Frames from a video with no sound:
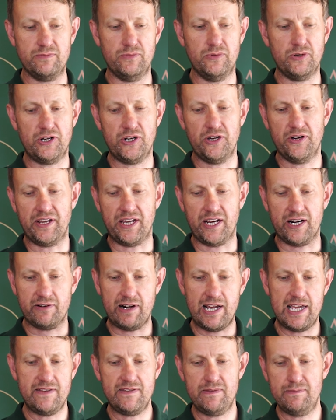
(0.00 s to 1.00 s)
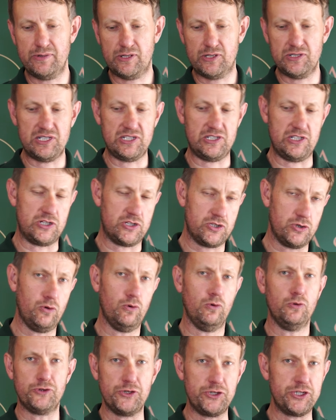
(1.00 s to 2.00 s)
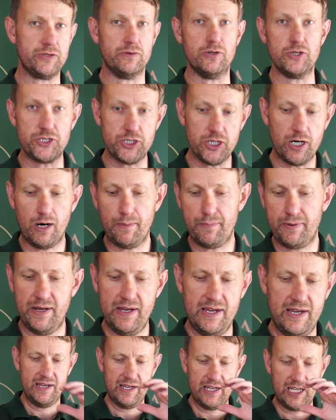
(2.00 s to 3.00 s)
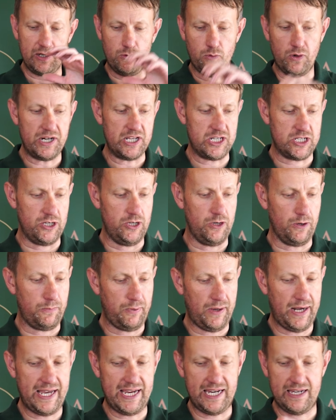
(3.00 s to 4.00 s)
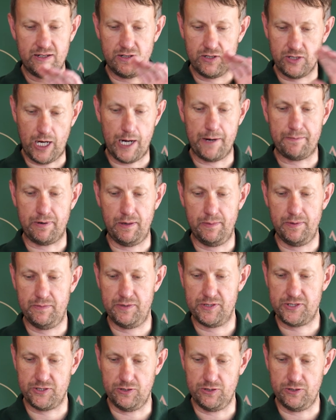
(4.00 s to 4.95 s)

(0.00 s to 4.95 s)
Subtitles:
money on engraving because it's a tool to do a job. You want it to look plain, no problem at